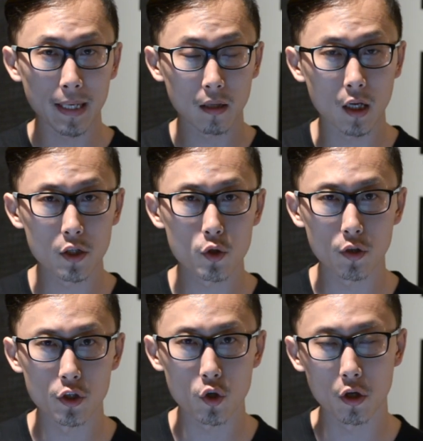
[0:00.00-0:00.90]
make a long
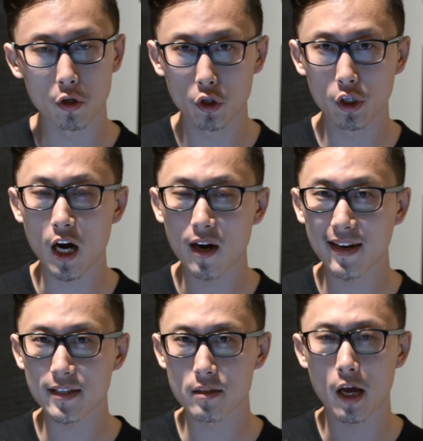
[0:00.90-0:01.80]
story short,
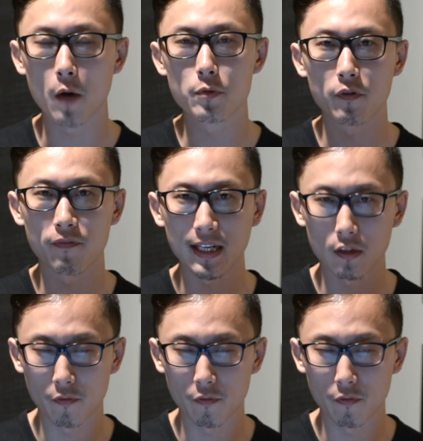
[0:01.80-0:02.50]
GoodRx helps you find